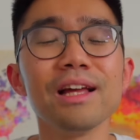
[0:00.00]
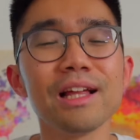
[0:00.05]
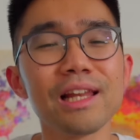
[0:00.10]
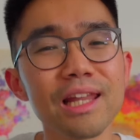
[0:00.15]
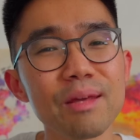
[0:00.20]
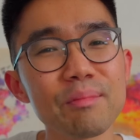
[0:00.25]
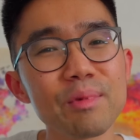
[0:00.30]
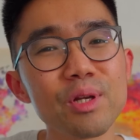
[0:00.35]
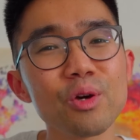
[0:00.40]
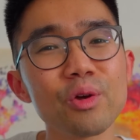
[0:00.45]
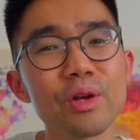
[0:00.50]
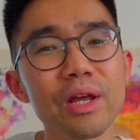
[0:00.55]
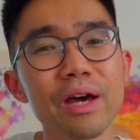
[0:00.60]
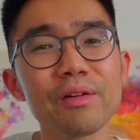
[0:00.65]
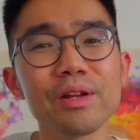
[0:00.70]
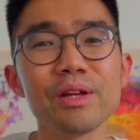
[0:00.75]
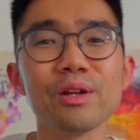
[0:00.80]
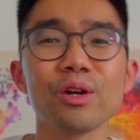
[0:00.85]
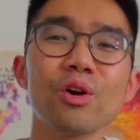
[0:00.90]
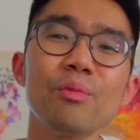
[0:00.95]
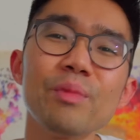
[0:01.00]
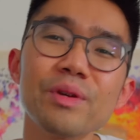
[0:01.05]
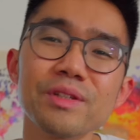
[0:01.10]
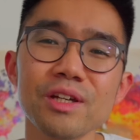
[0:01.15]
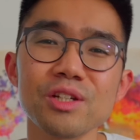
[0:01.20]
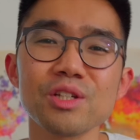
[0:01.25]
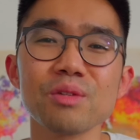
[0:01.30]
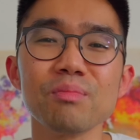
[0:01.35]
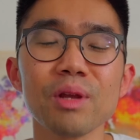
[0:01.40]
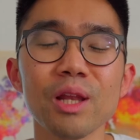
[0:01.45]
Let me know down in the comment
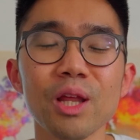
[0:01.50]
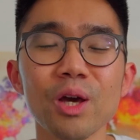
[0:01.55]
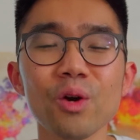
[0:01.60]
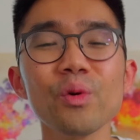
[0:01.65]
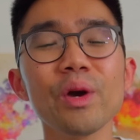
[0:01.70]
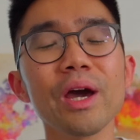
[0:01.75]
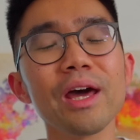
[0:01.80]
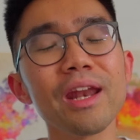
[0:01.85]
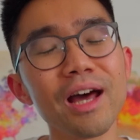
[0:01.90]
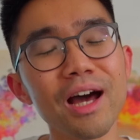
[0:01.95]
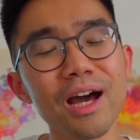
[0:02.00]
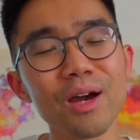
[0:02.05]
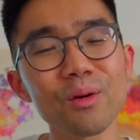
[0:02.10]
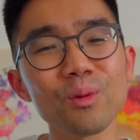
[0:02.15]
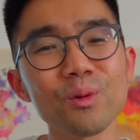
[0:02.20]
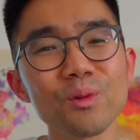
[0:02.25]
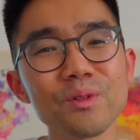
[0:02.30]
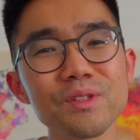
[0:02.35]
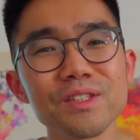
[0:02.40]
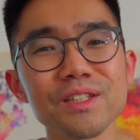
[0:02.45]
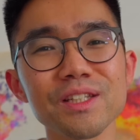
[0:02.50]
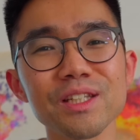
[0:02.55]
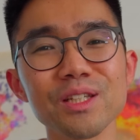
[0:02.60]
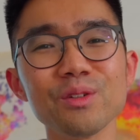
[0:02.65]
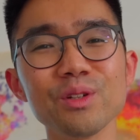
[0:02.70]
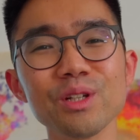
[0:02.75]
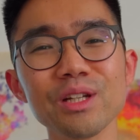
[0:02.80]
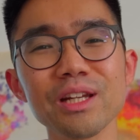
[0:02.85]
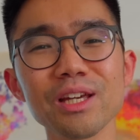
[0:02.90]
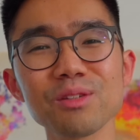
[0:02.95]
section below, and I will see you
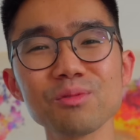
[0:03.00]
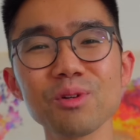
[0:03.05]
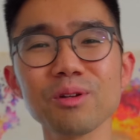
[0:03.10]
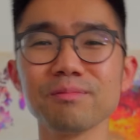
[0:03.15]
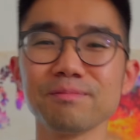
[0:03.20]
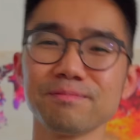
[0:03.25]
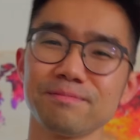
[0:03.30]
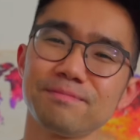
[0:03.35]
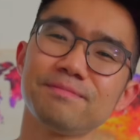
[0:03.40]
in the next one.